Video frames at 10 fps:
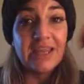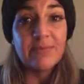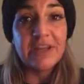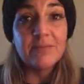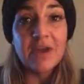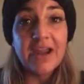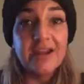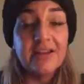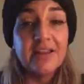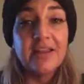Keeping in
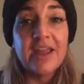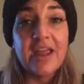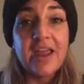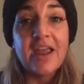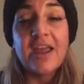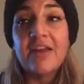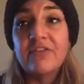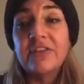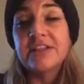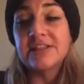mind that
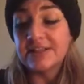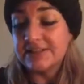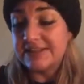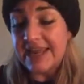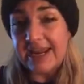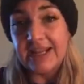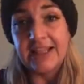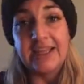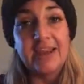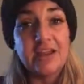this is
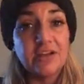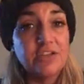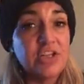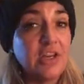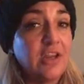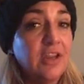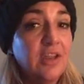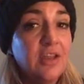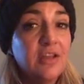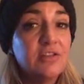daily energy,
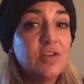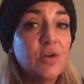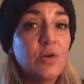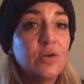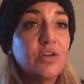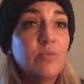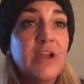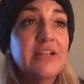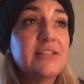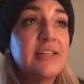so you
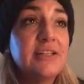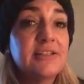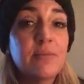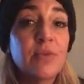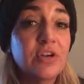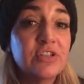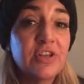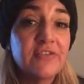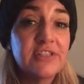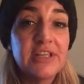might see some person
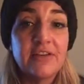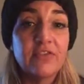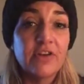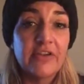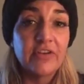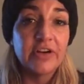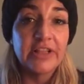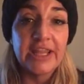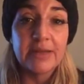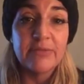you haven't seen in forever and
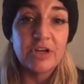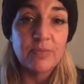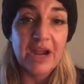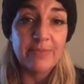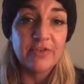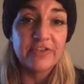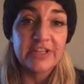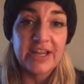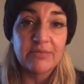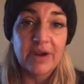they can be your piper for the
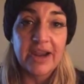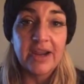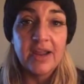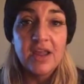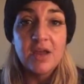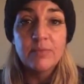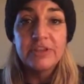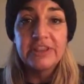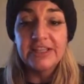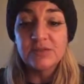day, right?
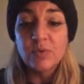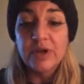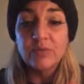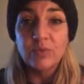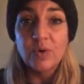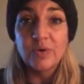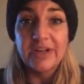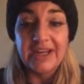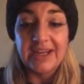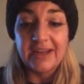But this one rolled
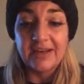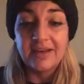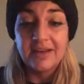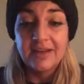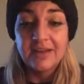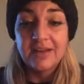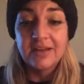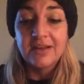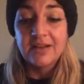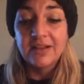in
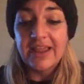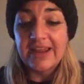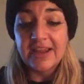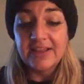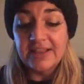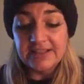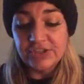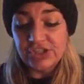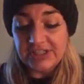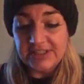like this.
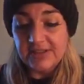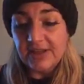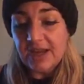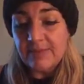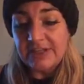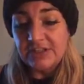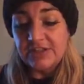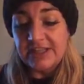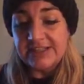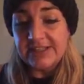
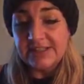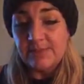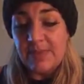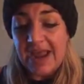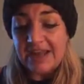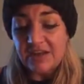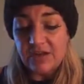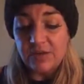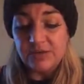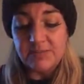This is bad
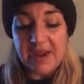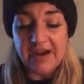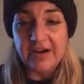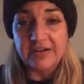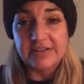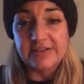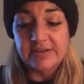news, bears.